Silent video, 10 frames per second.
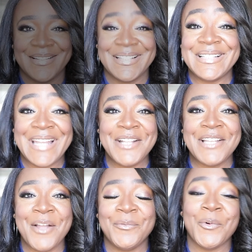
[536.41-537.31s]
To take
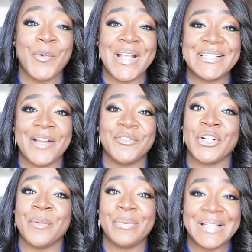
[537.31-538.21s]
time for rest after
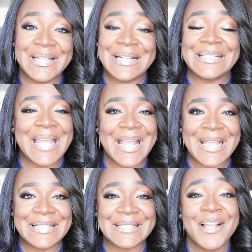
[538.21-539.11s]
completing a
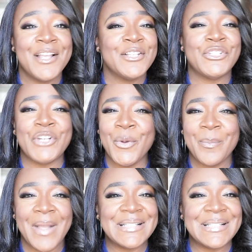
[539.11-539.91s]
task, start by